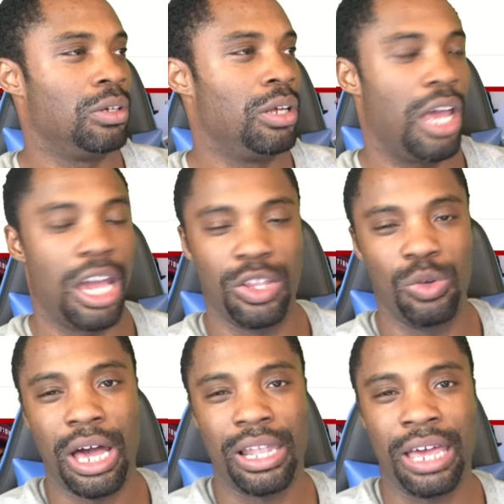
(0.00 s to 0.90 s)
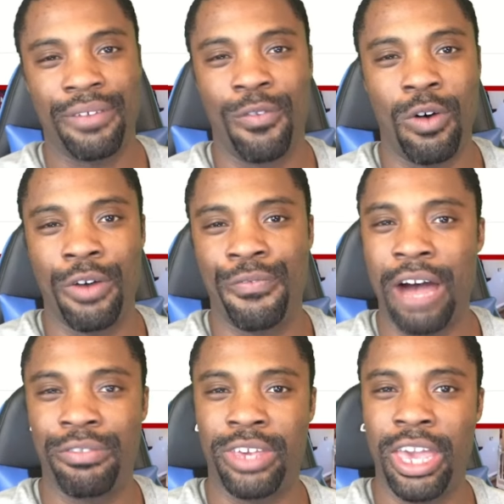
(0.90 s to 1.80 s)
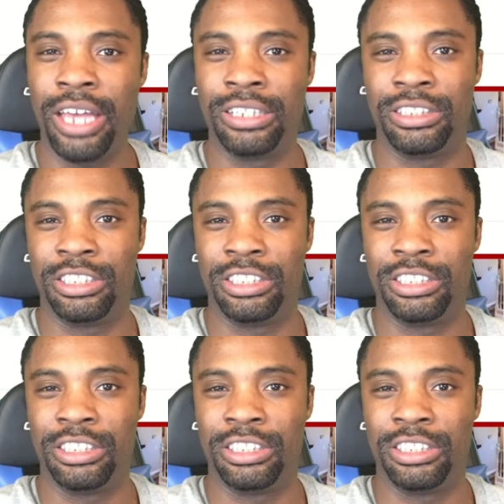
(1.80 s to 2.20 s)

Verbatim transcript: and you got like 4 or 5 kids.